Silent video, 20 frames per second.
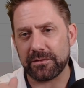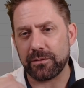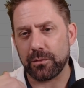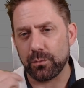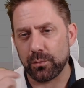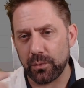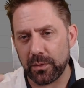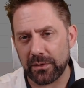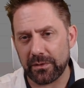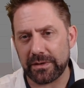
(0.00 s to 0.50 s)
to
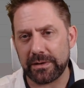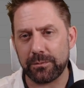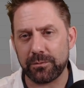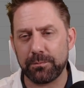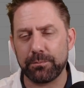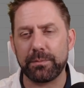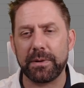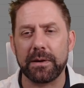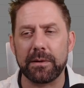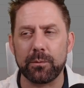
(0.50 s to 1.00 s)
really
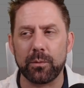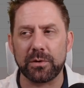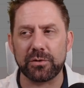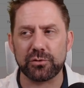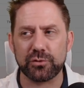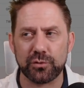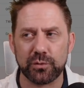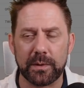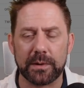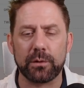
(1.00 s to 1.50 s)
be what
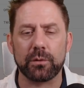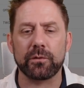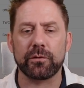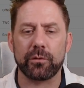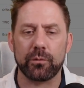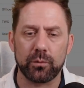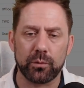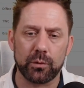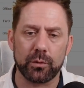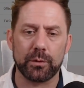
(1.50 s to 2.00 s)
triggers
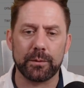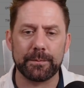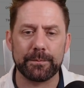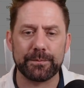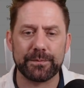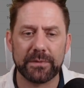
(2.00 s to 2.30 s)
the rule.